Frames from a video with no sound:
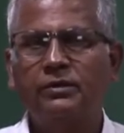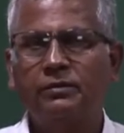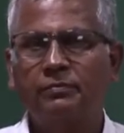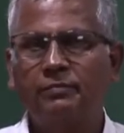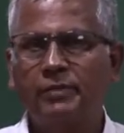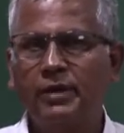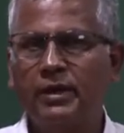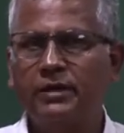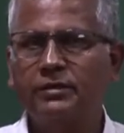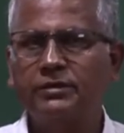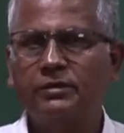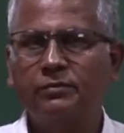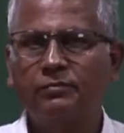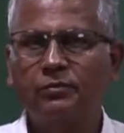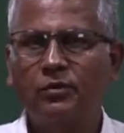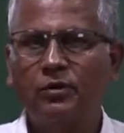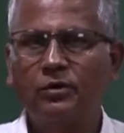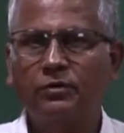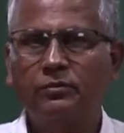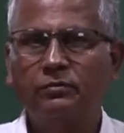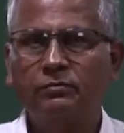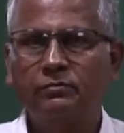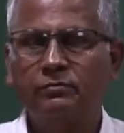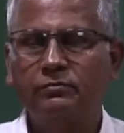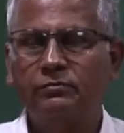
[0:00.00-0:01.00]
depends
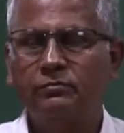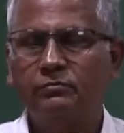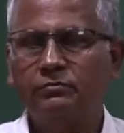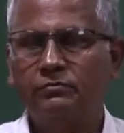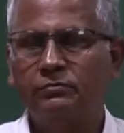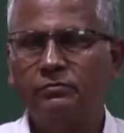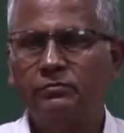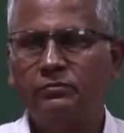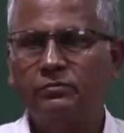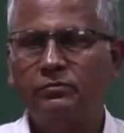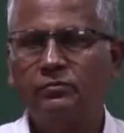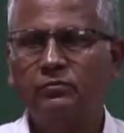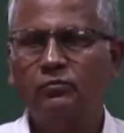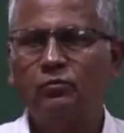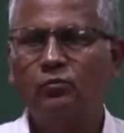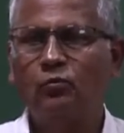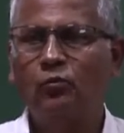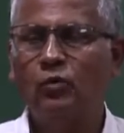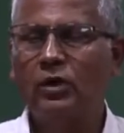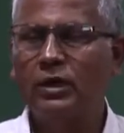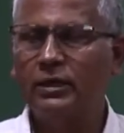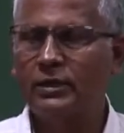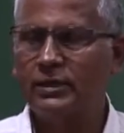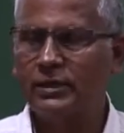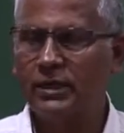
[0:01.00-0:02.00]
upon
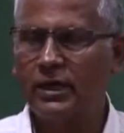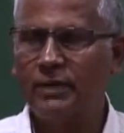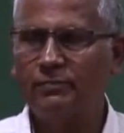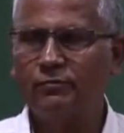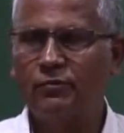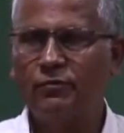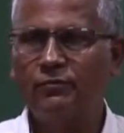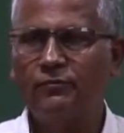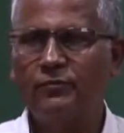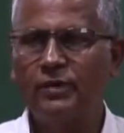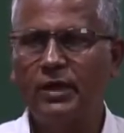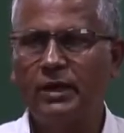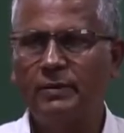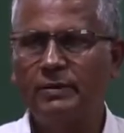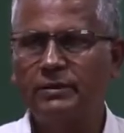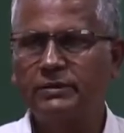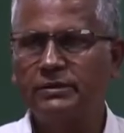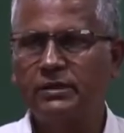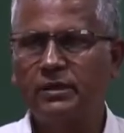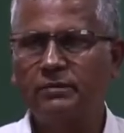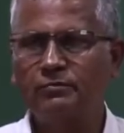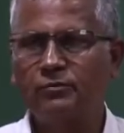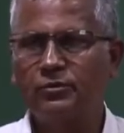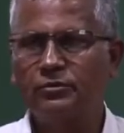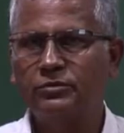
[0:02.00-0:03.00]
what type of
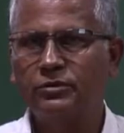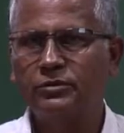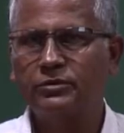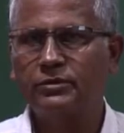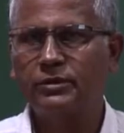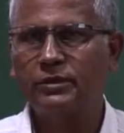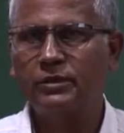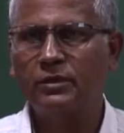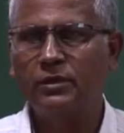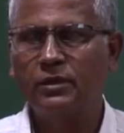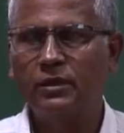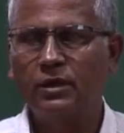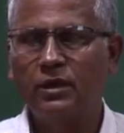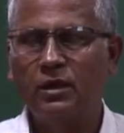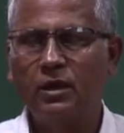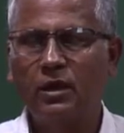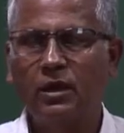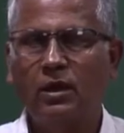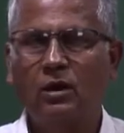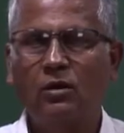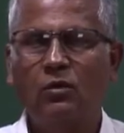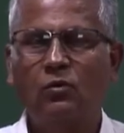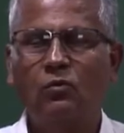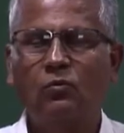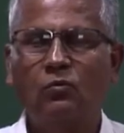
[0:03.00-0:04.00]
fiber sand processing,
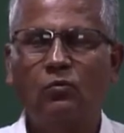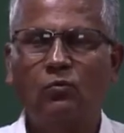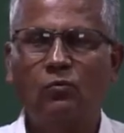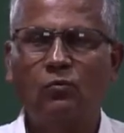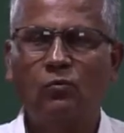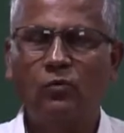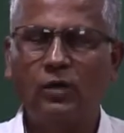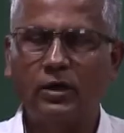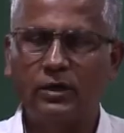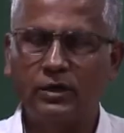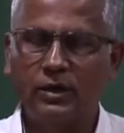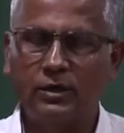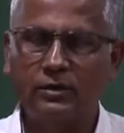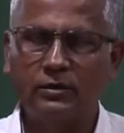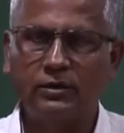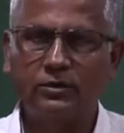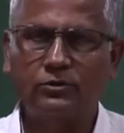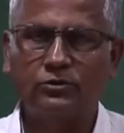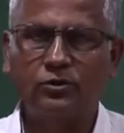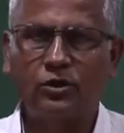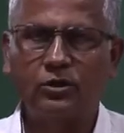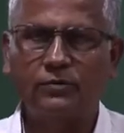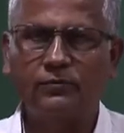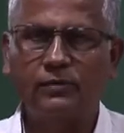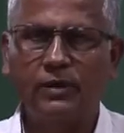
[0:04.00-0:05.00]
what are
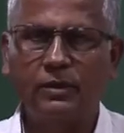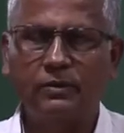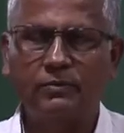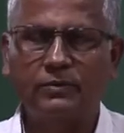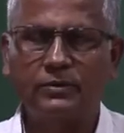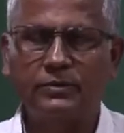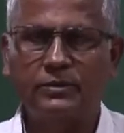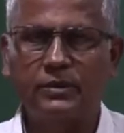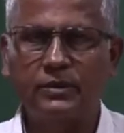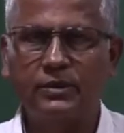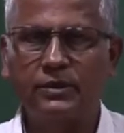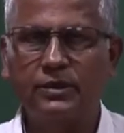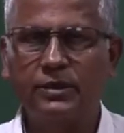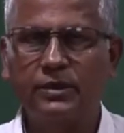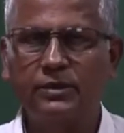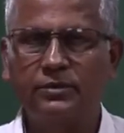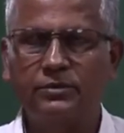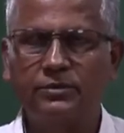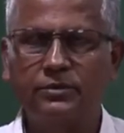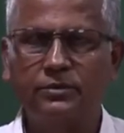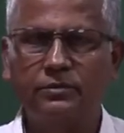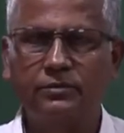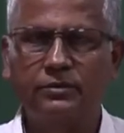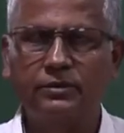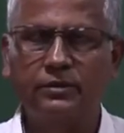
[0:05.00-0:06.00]
the short fiber
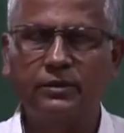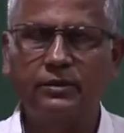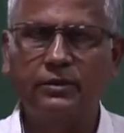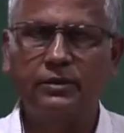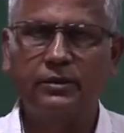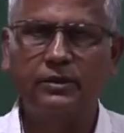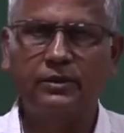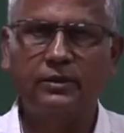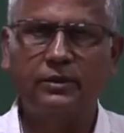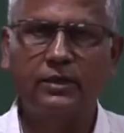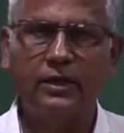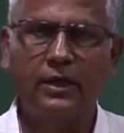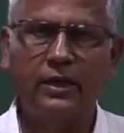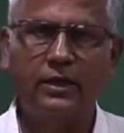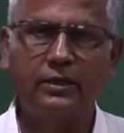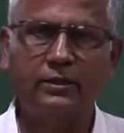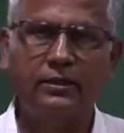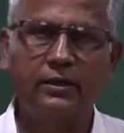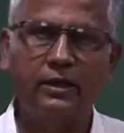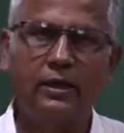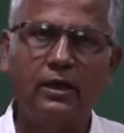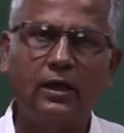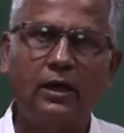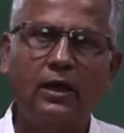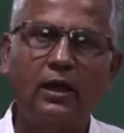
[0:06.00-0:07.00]
percentage, in
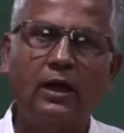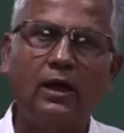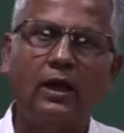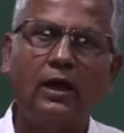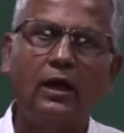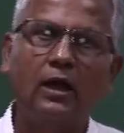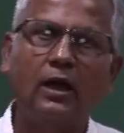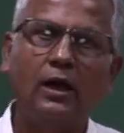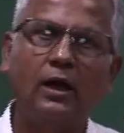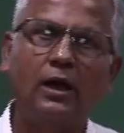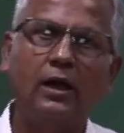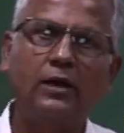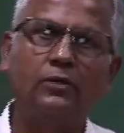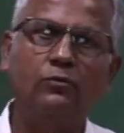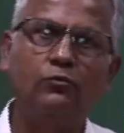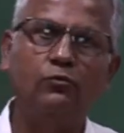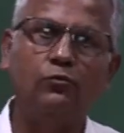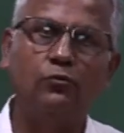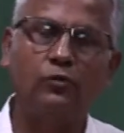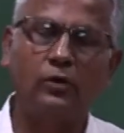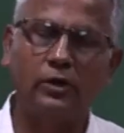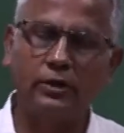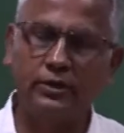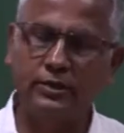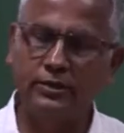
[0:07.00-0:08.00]
that
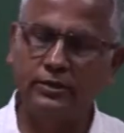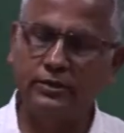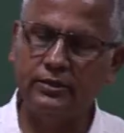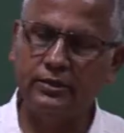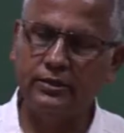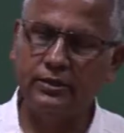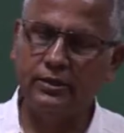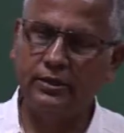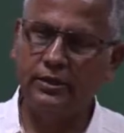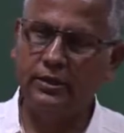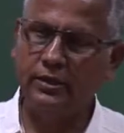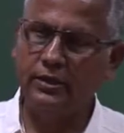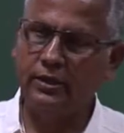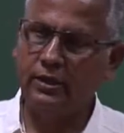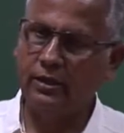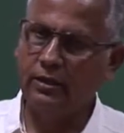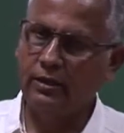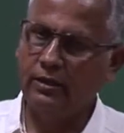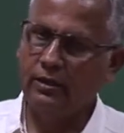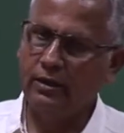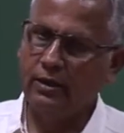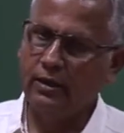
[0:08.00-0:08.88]
and what is the